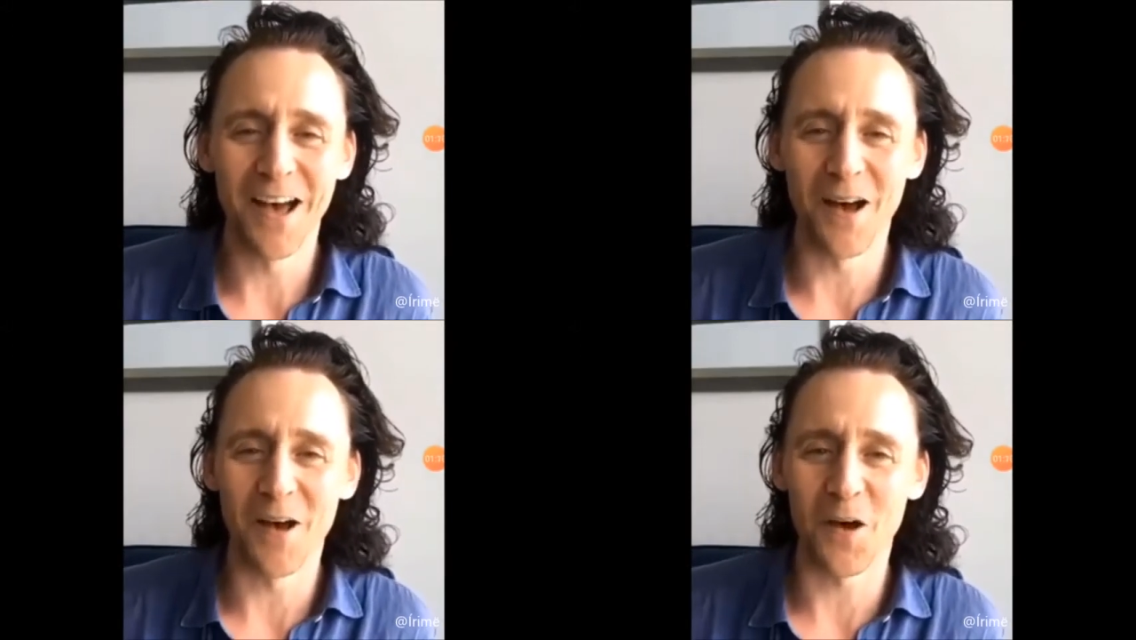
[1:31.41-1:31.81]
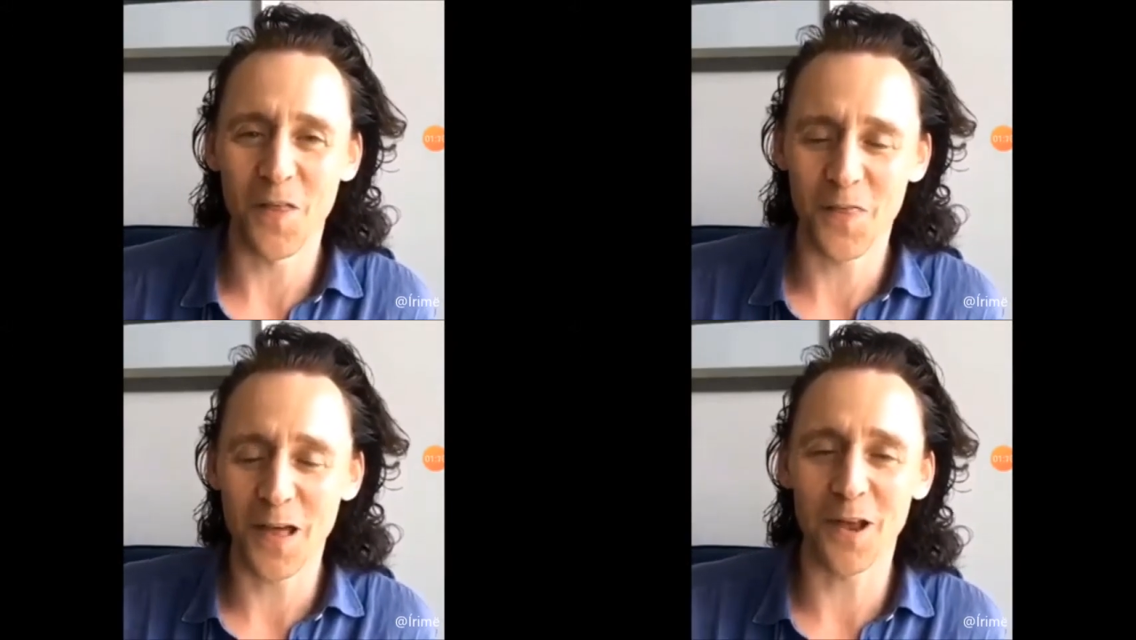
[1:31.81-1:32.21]

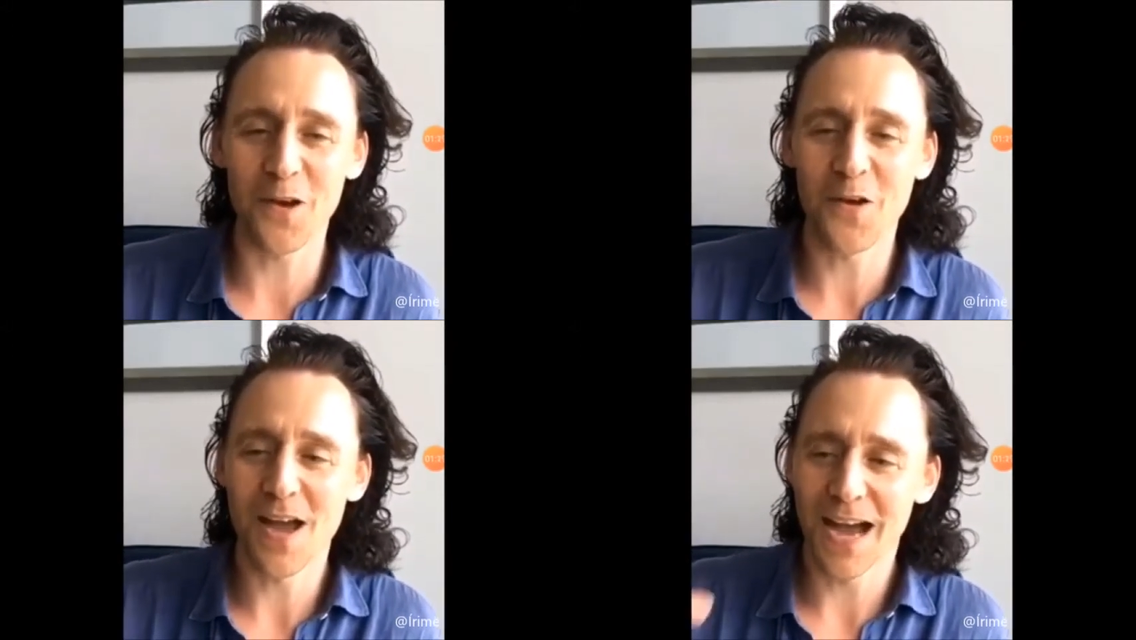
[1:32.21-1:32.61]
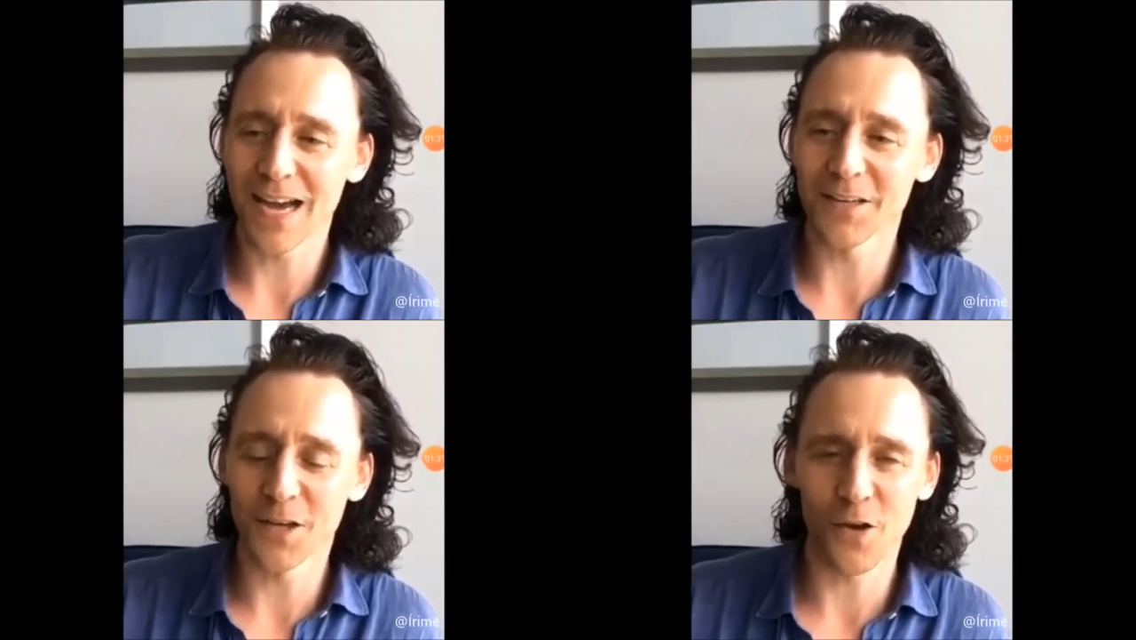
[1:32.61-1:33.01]
Othello
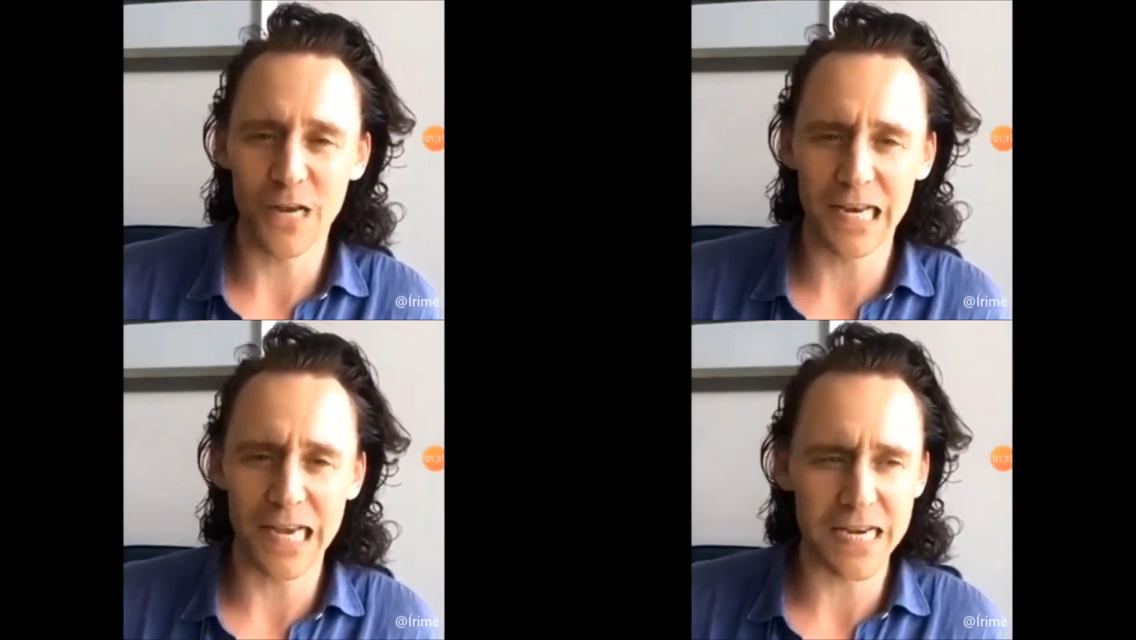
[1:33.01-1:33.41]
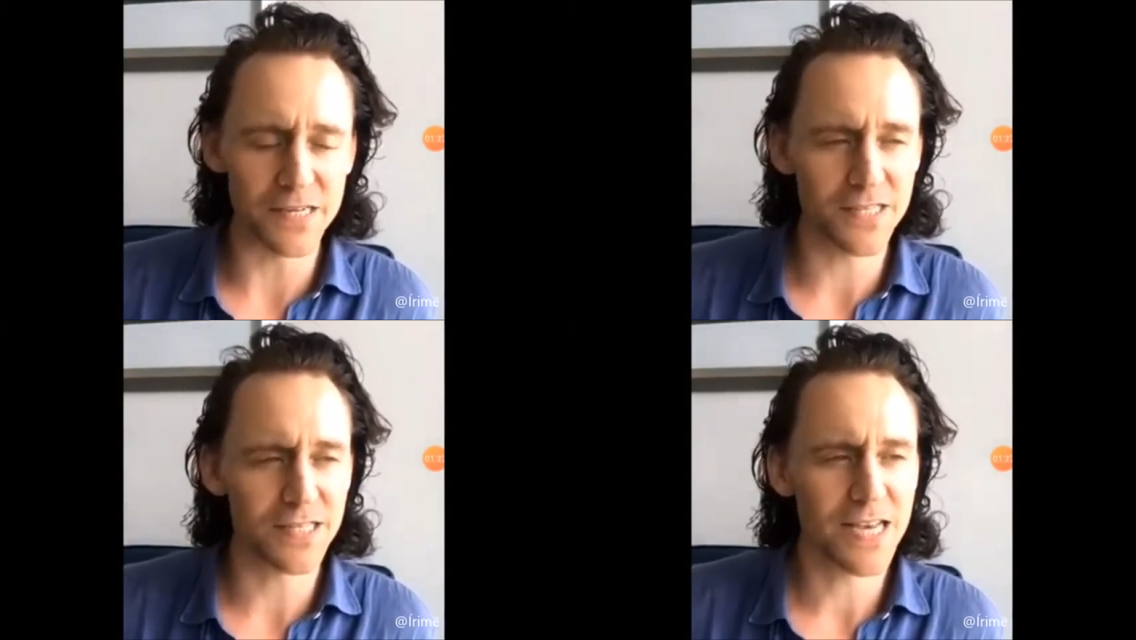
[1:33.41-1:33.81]
and
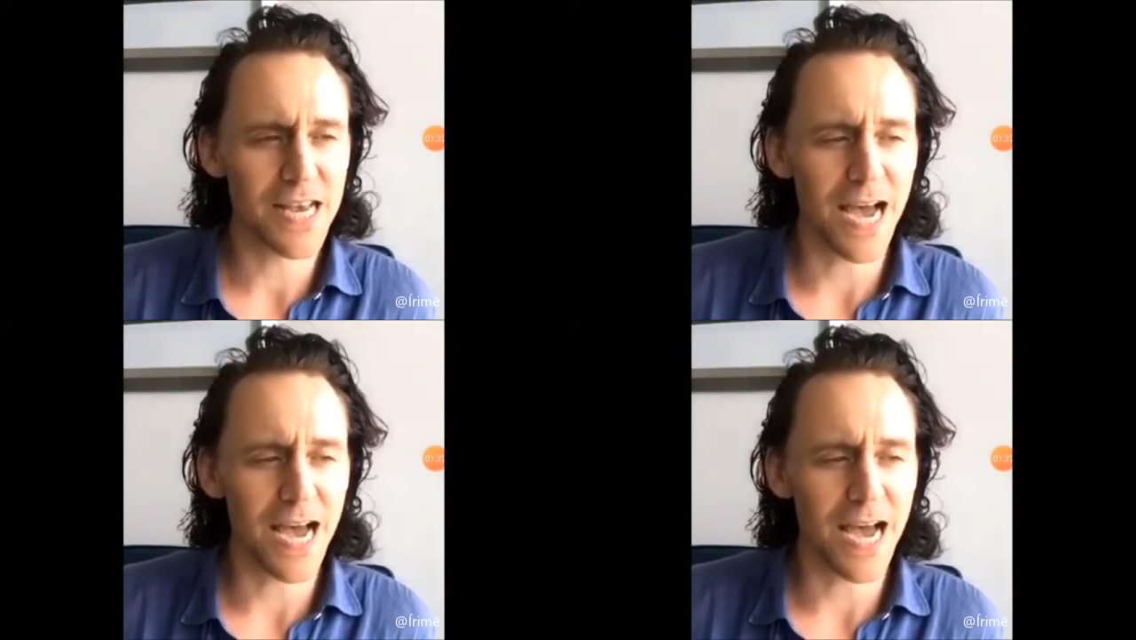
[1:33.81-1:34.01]
Coriolanus.